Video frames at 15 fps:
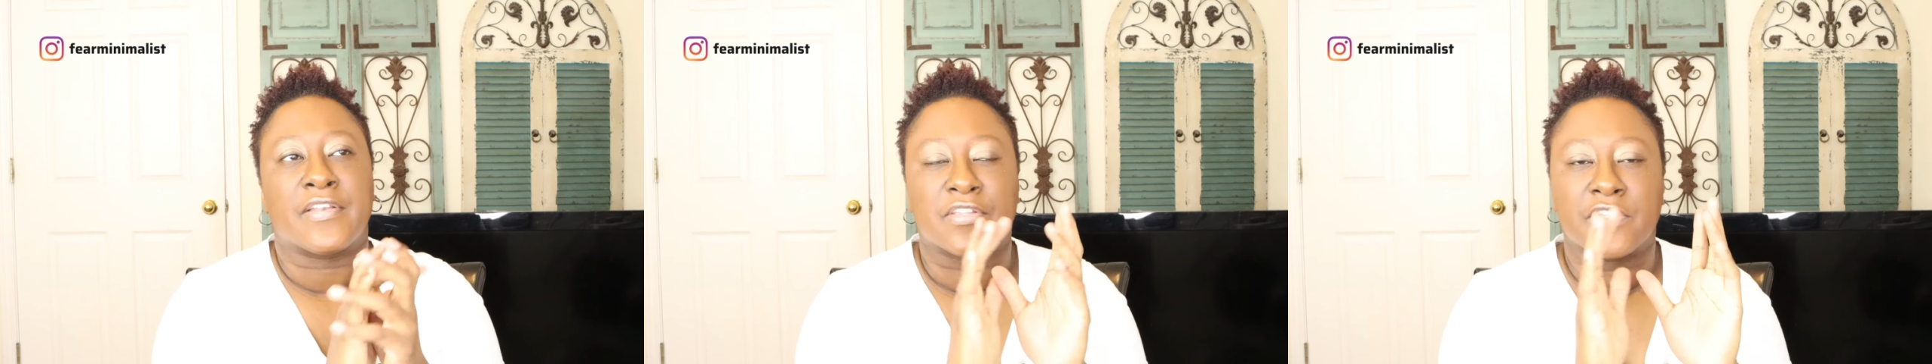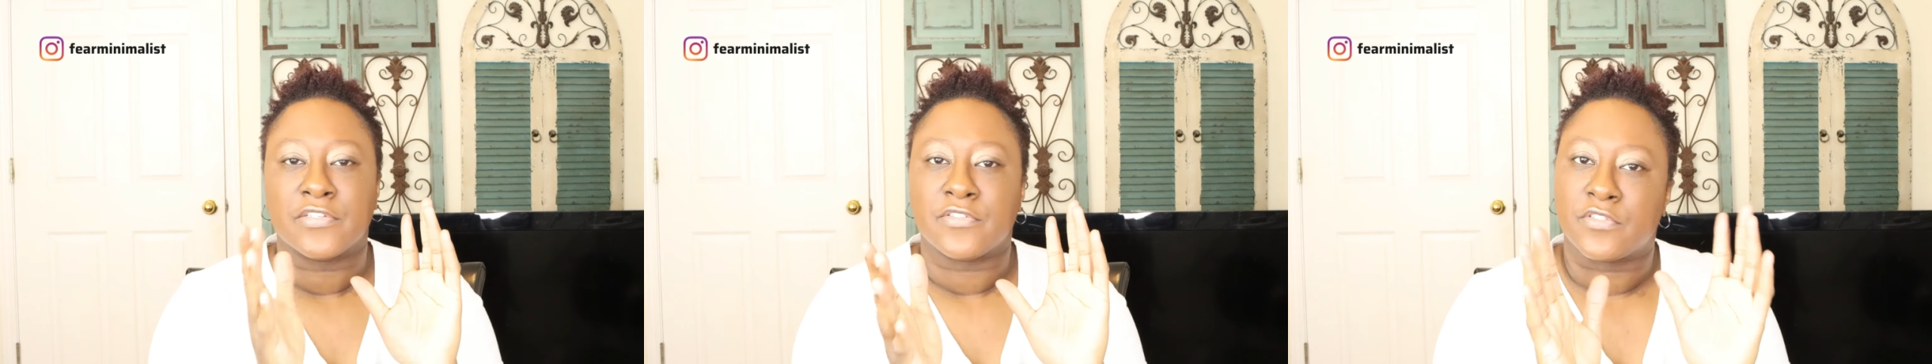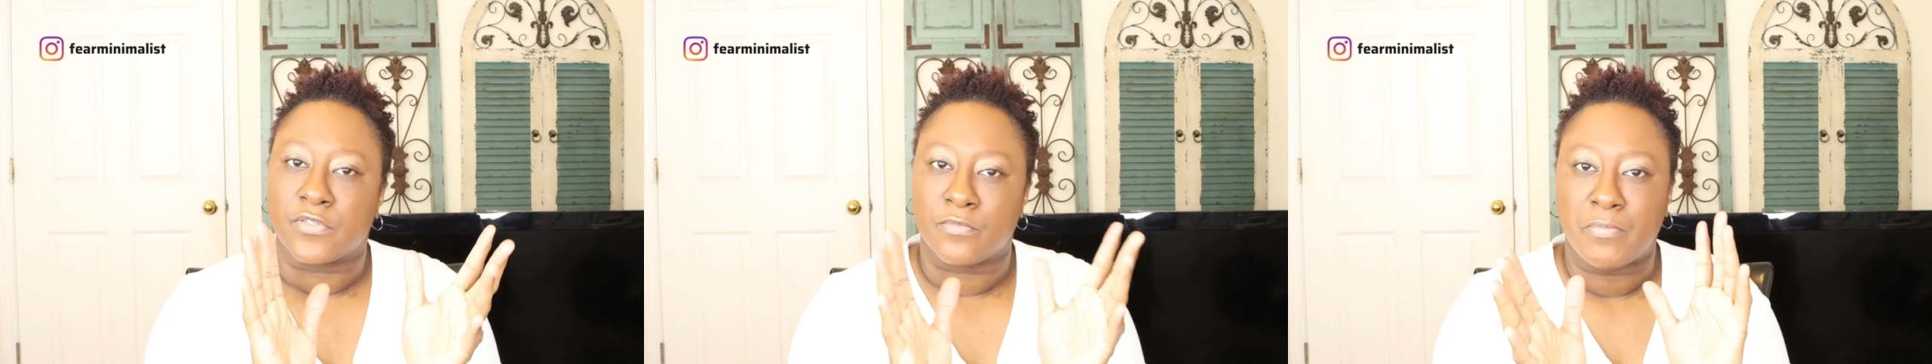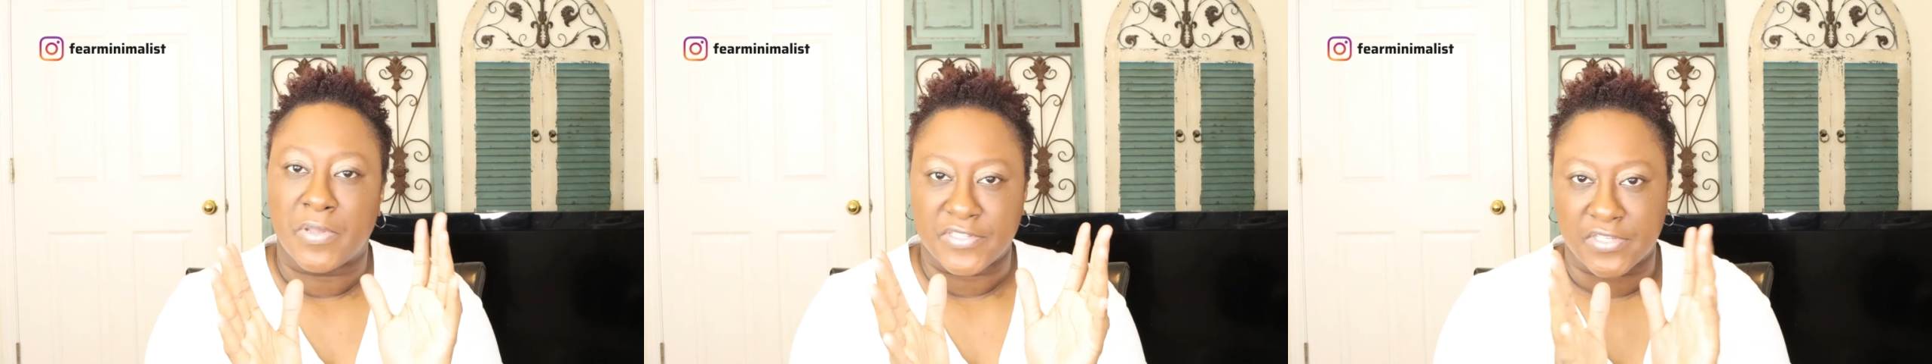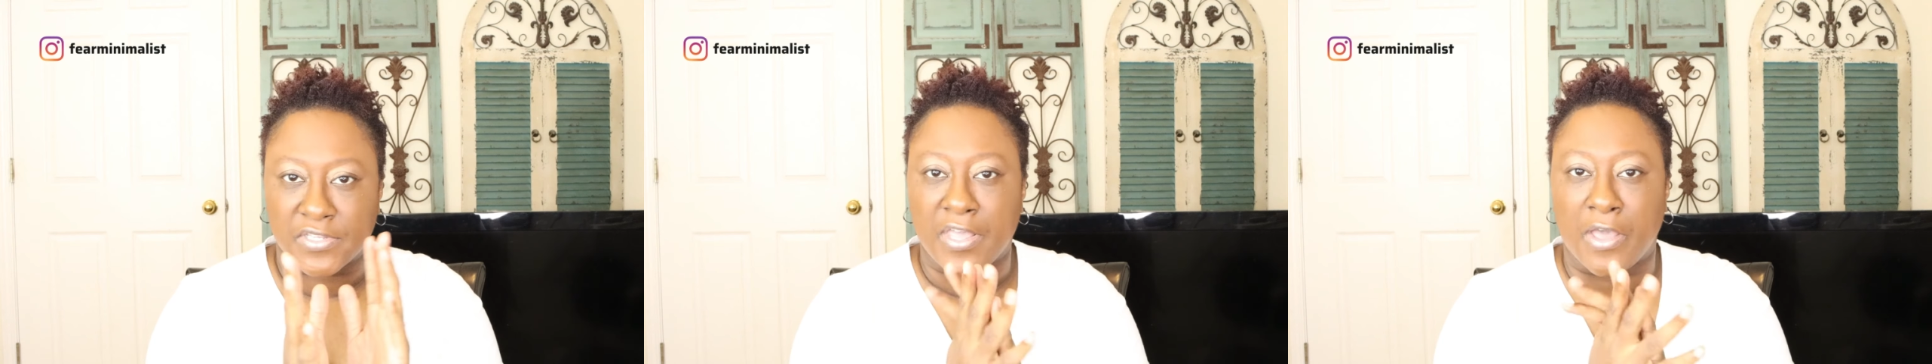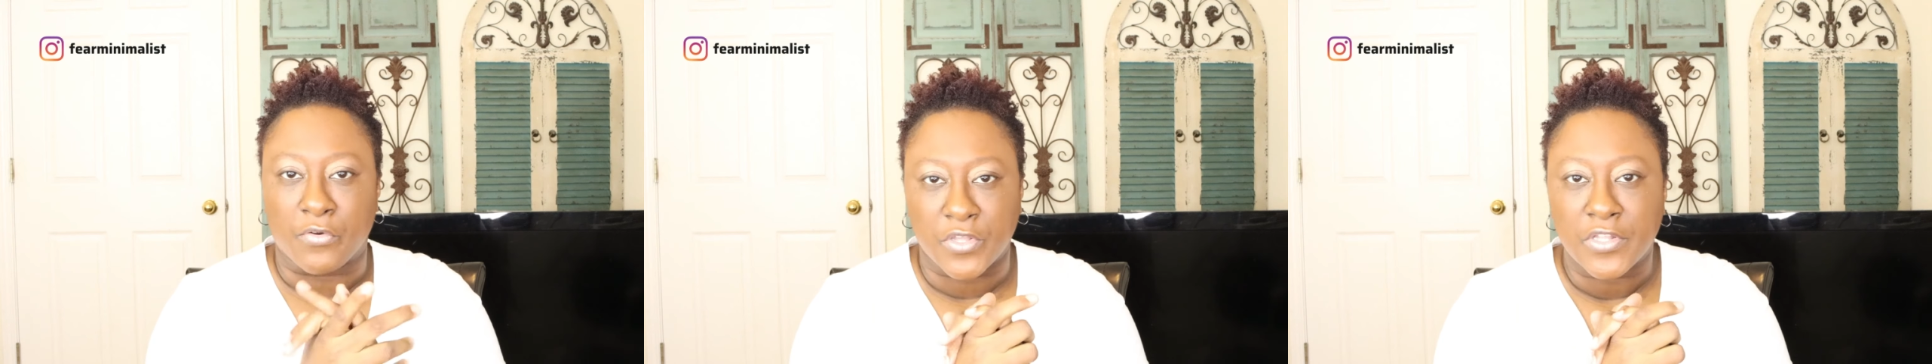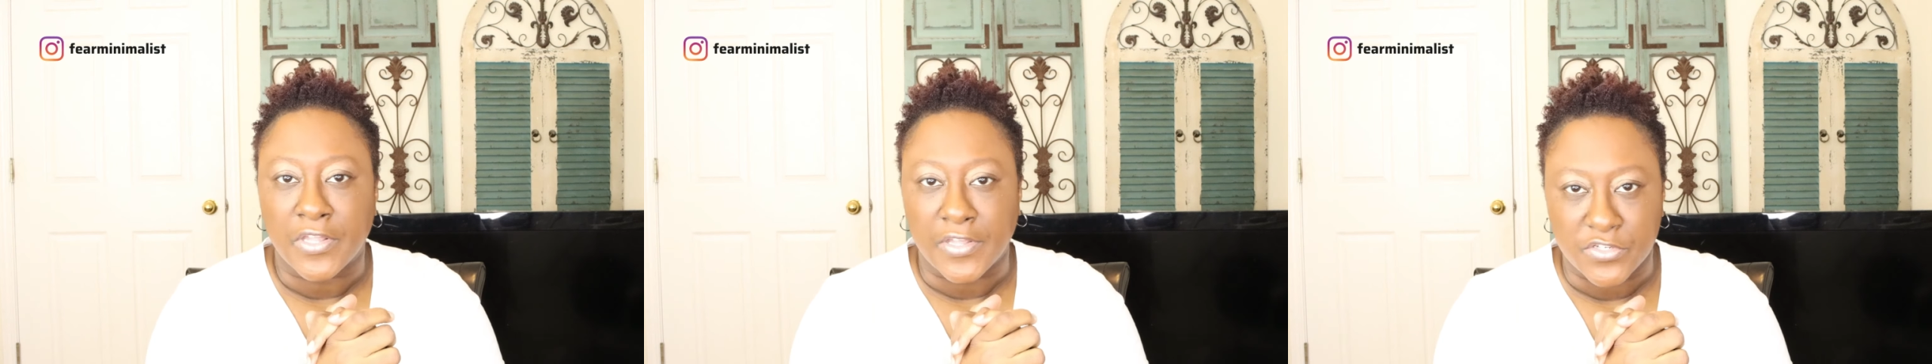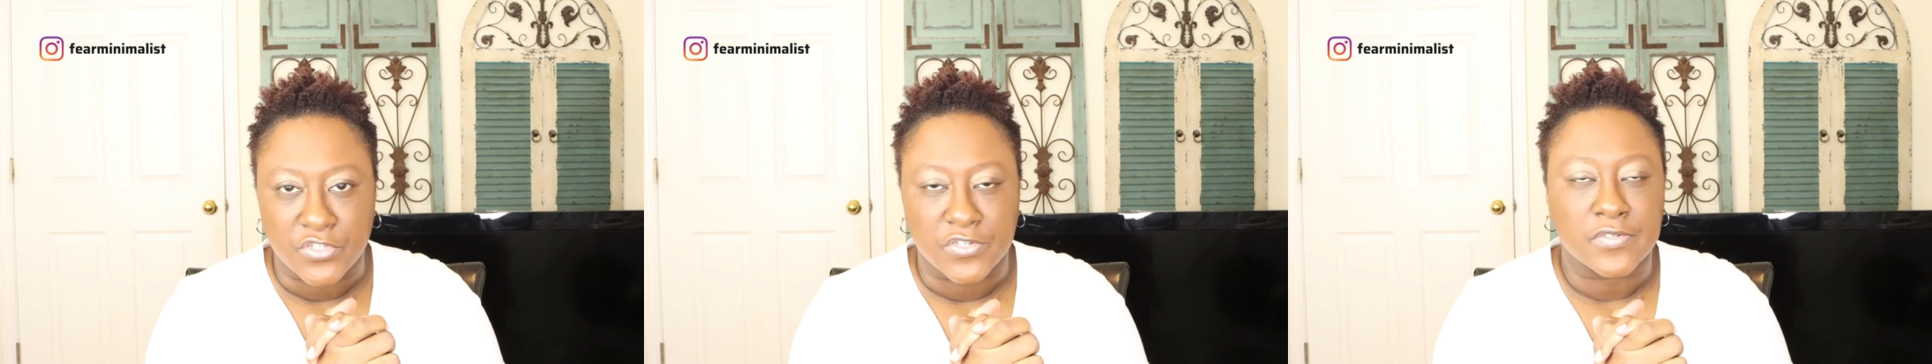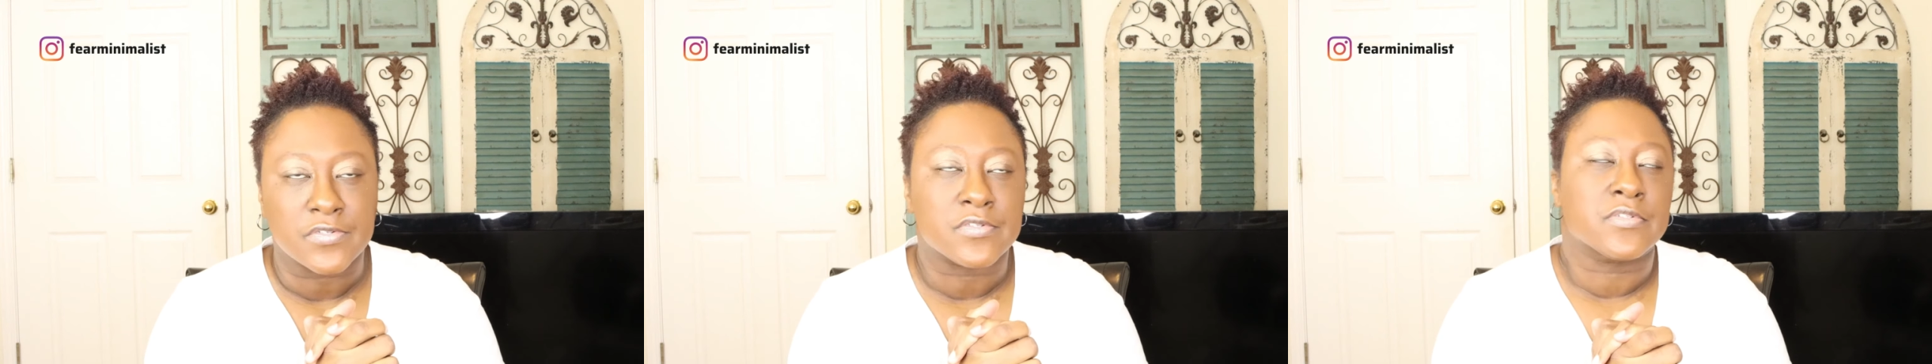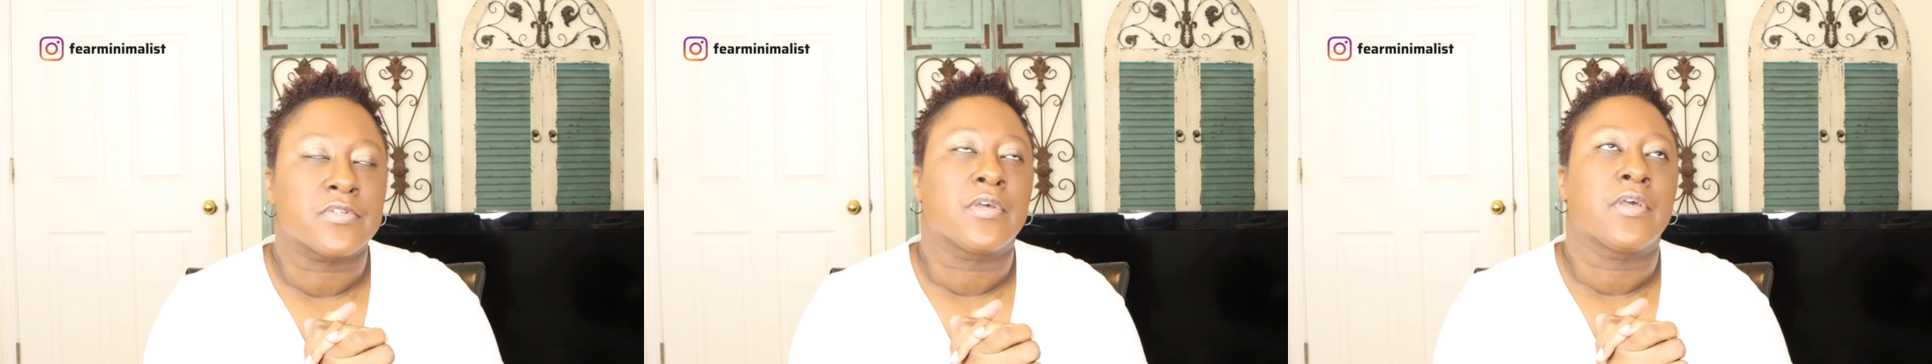did some basic
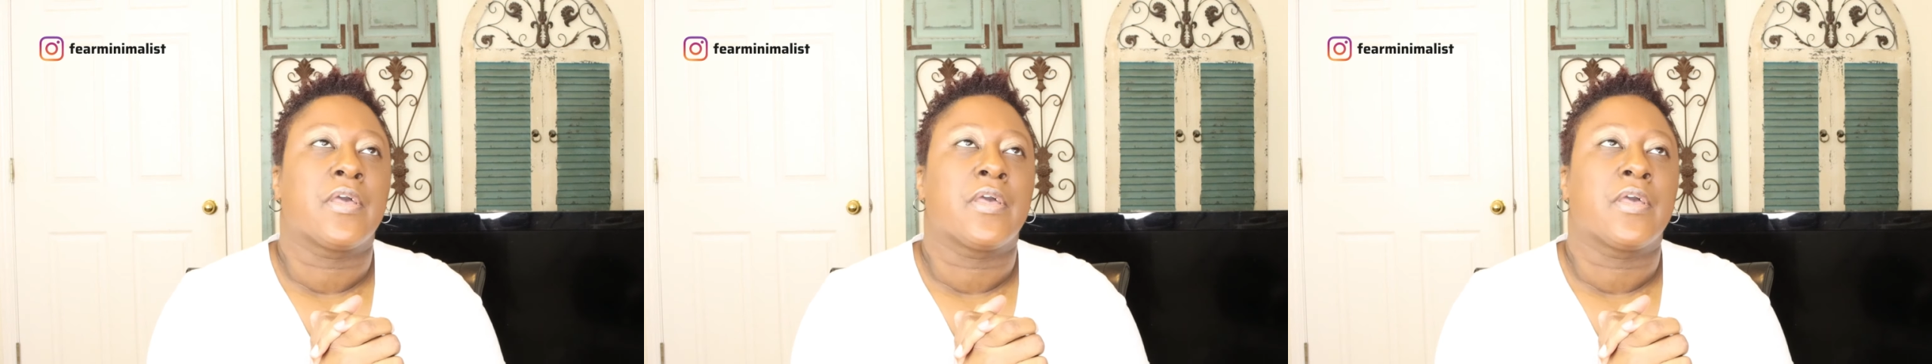calculations,